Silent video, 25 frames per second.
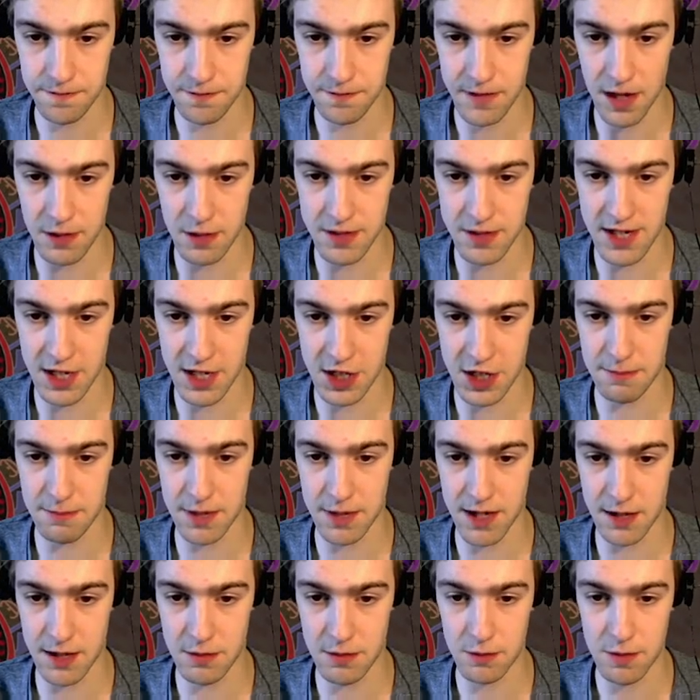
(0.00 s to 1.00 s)
That was actually
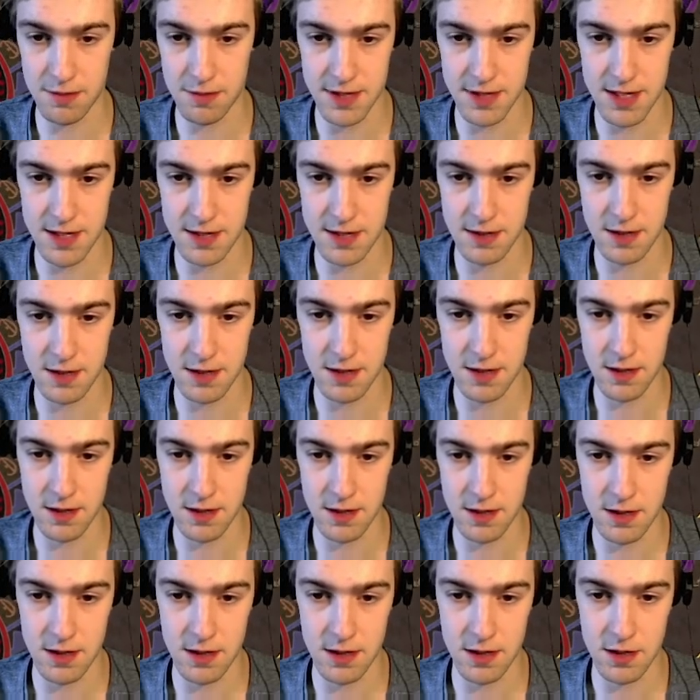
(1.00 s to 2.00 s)
better. Whoopsies.
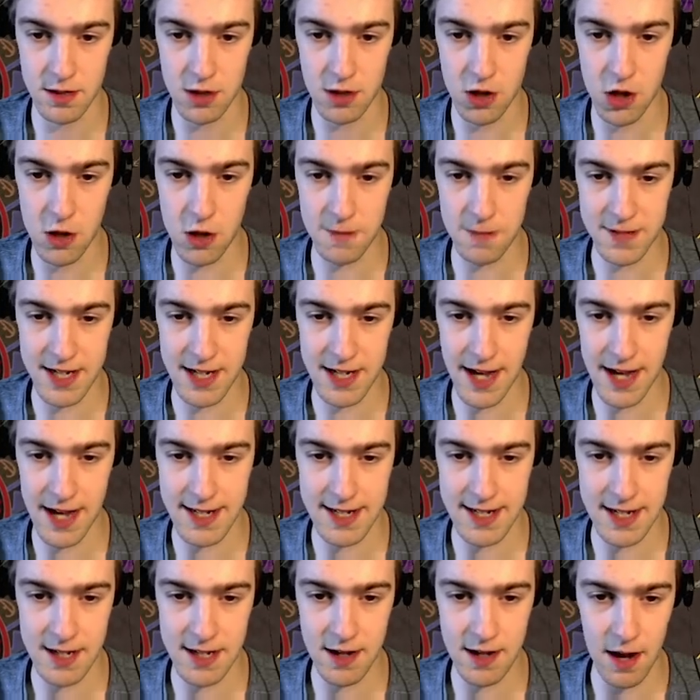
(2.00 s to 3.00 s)
Oopsie
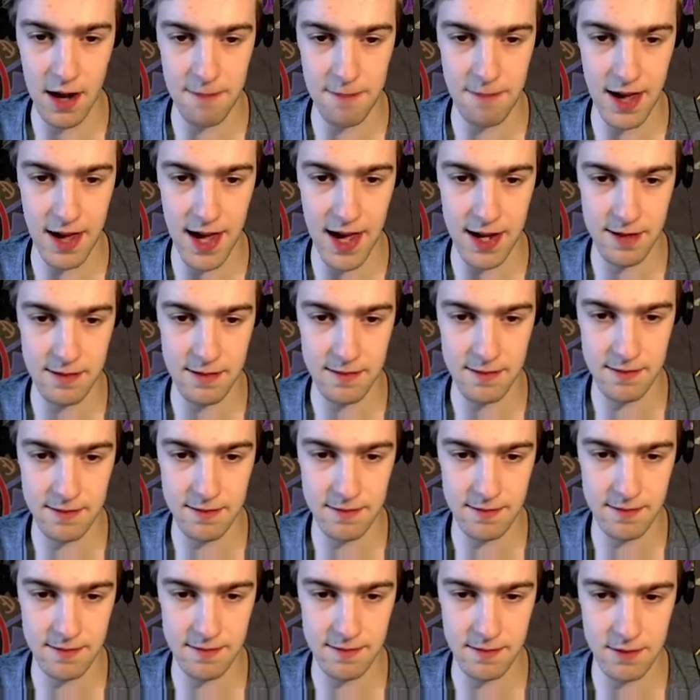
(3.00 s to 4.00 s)
daisy. I'm bad.
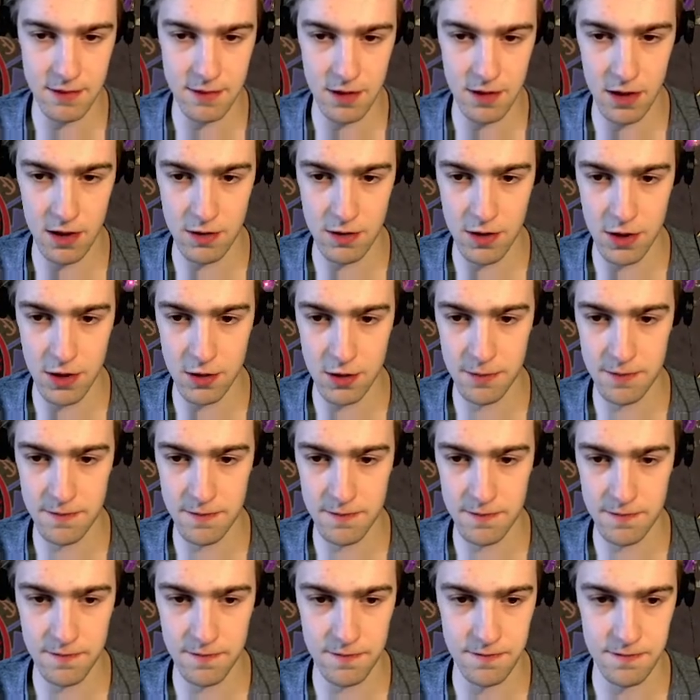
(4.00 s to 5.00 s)
Oh no.
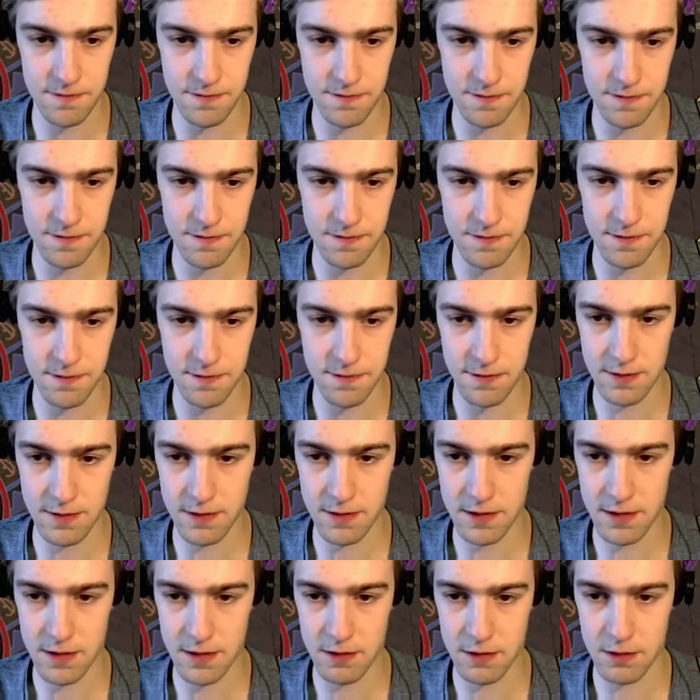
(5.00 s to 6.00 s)

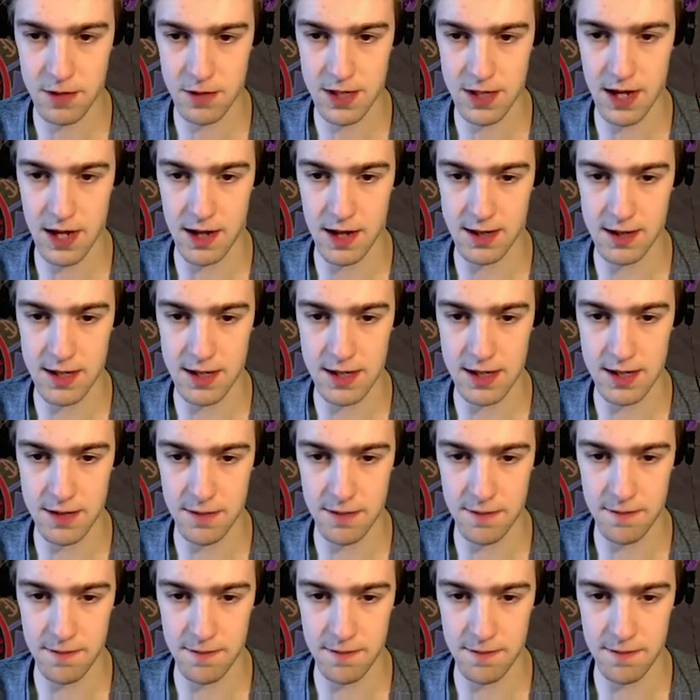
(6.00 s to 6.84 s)
Discard this.